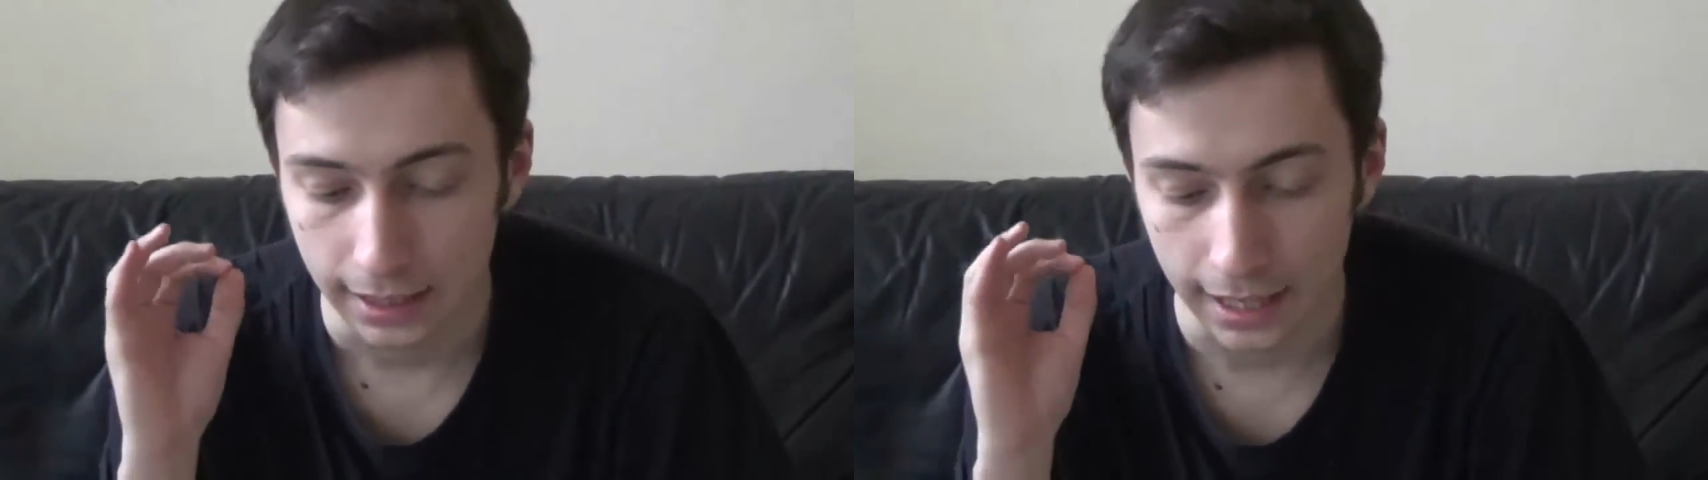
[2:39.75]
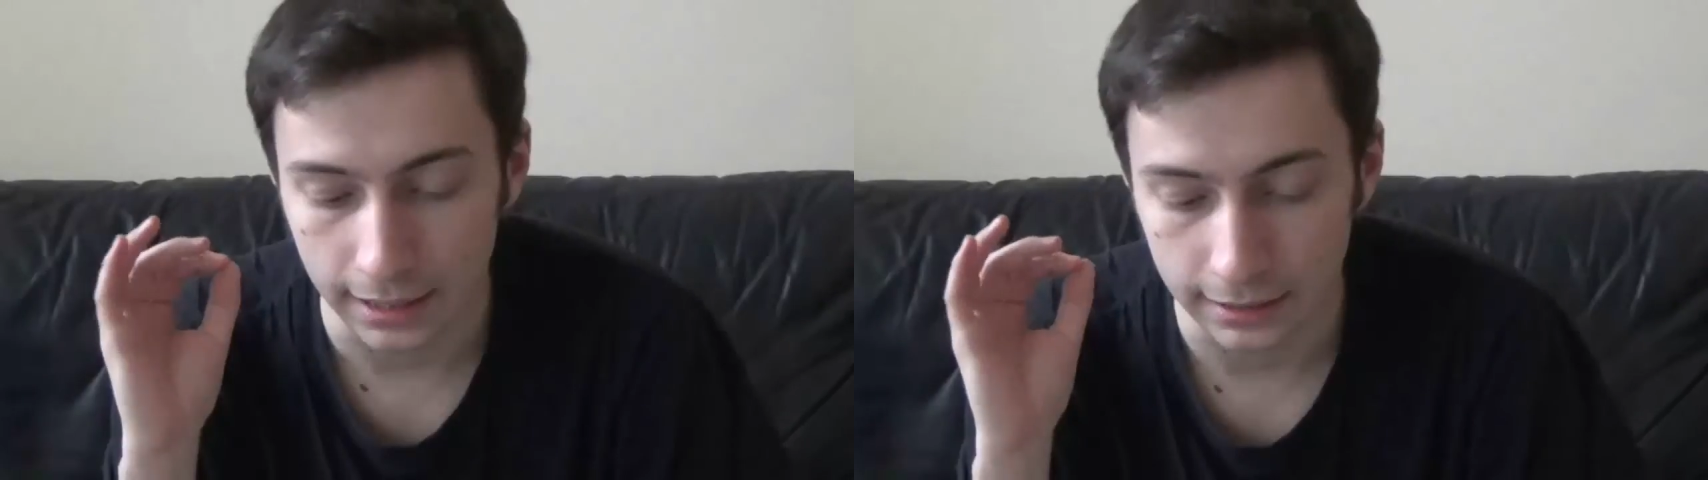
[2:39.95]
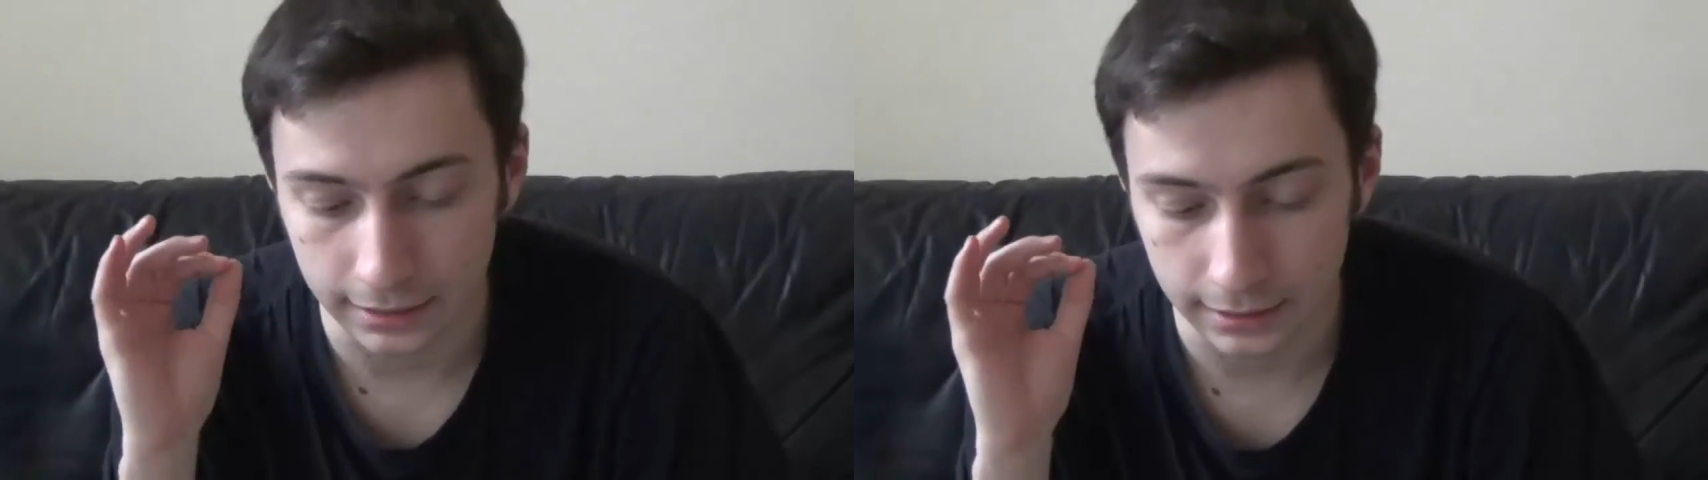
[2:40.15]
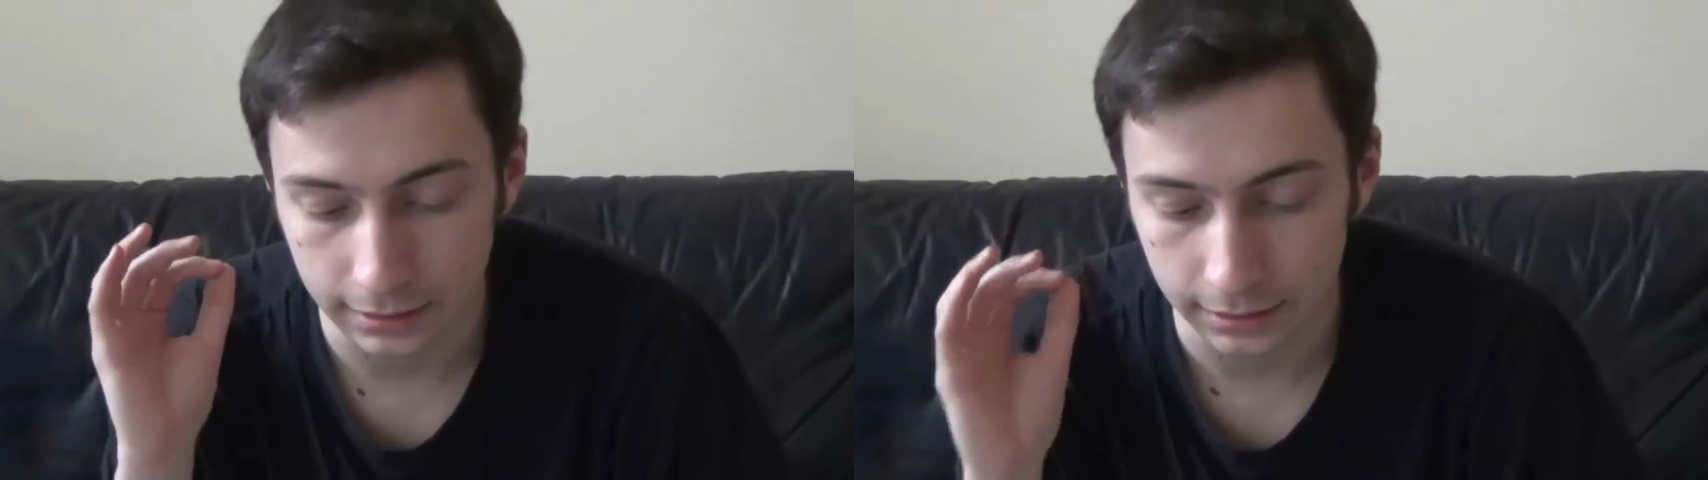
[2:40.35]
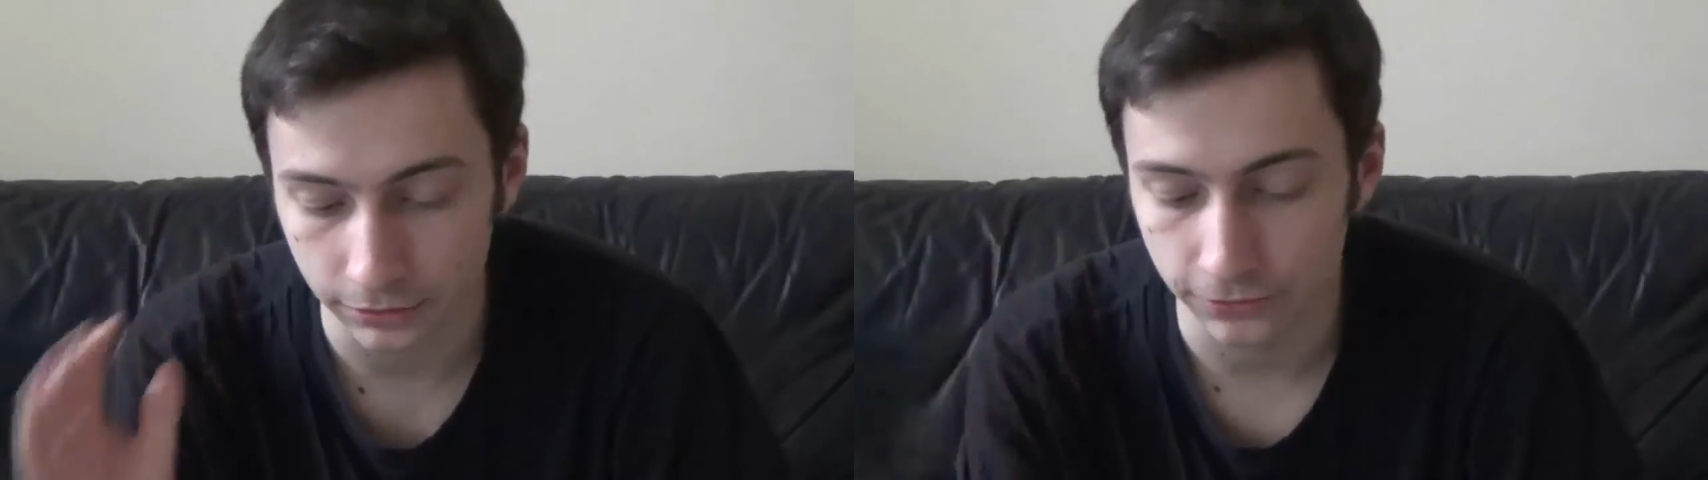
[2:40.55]
and
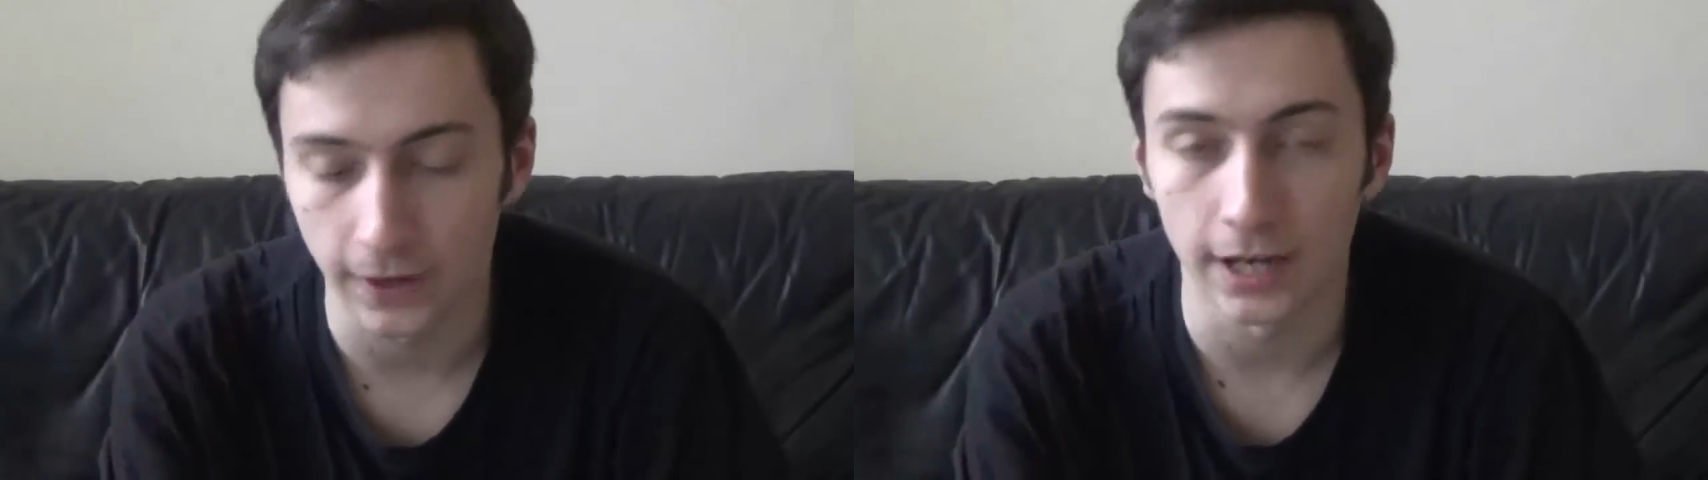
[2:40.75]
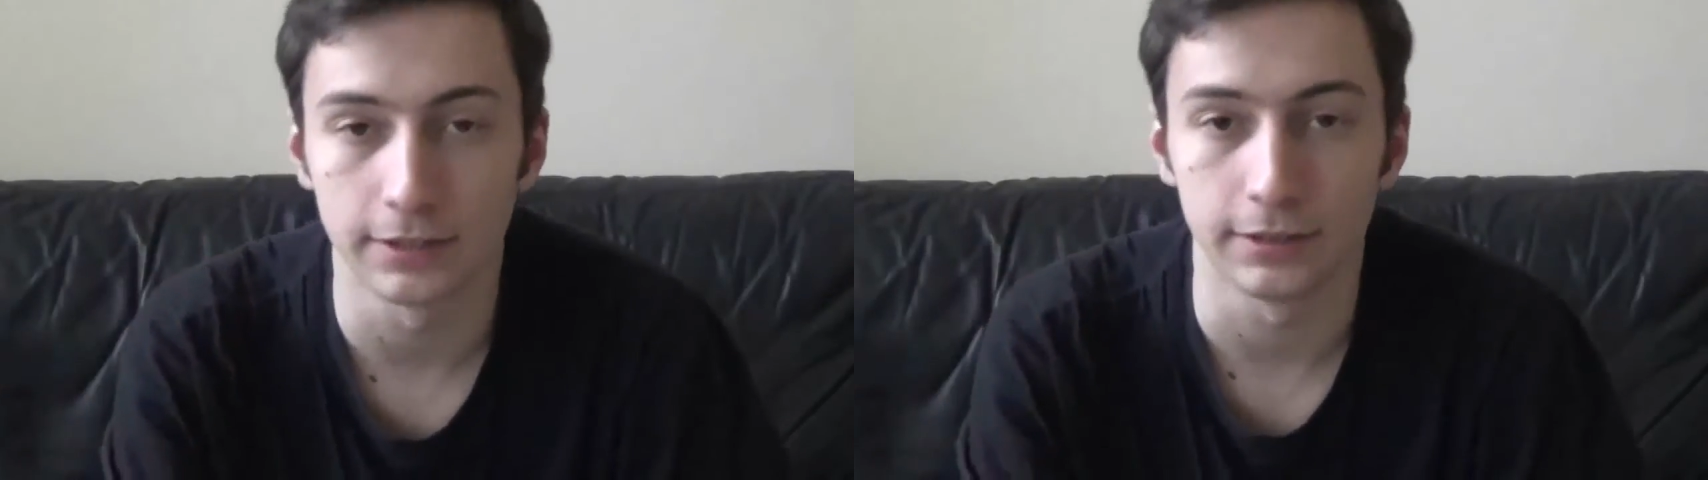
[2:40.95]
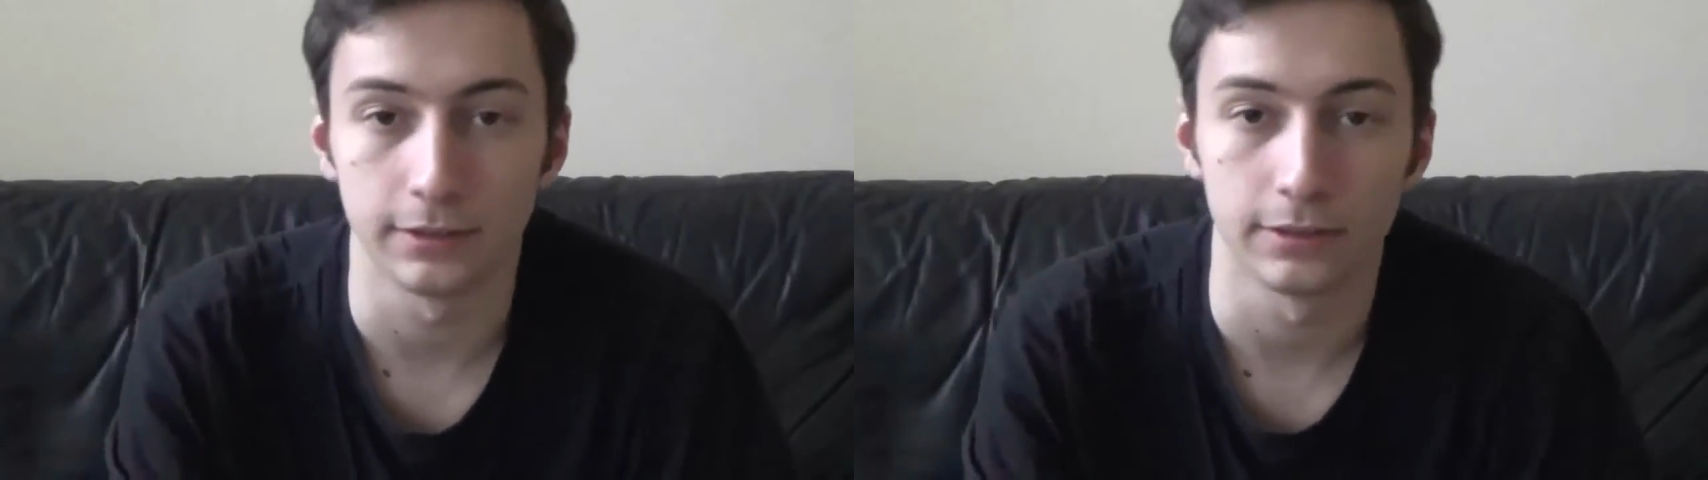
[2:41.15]
you fight